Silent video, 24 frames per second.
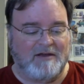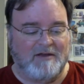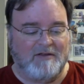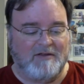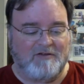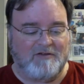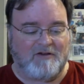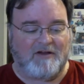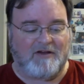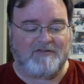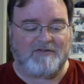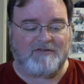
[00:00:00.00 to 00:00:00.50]

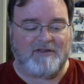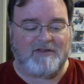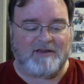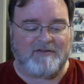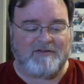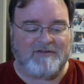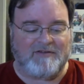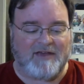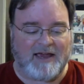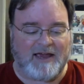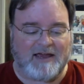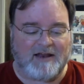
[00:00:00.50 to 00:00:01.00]
It's also the
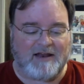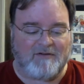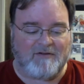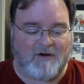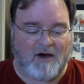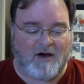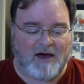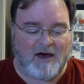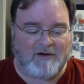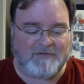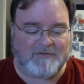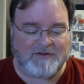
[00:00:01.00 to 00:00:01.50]
Executive
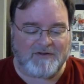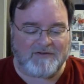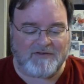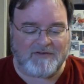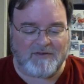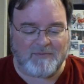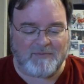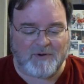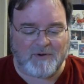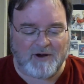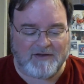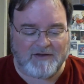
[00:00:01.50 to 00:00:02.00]
Office of
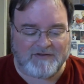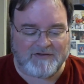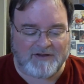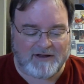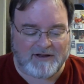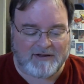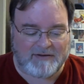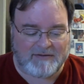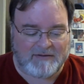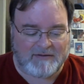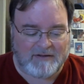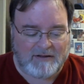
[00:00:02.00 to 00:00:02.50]
the
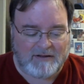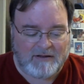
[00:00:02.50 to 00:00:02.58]
President.